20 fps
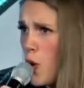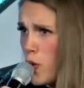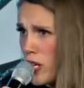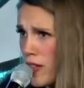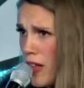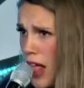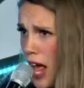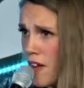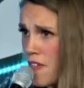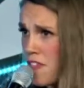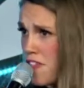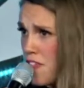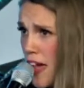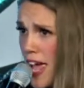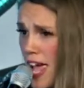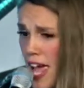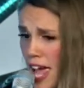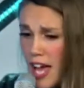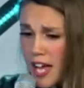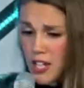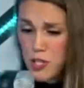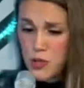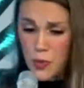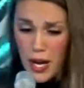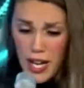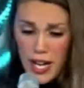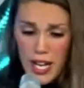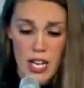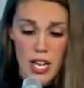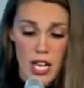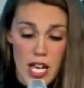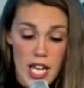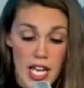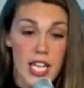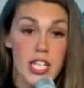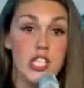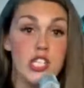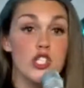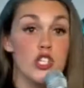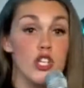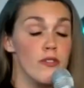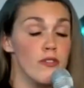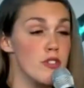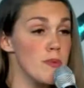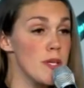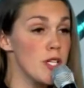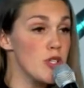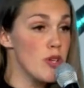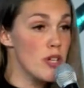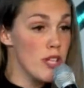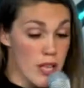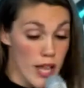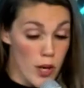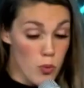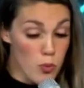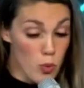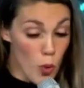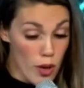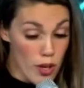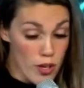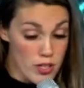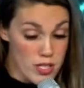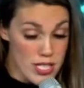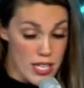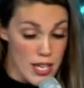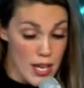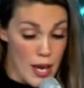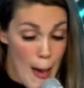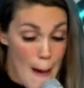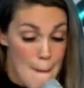and fanned, right? He deserved to be treated like royalty.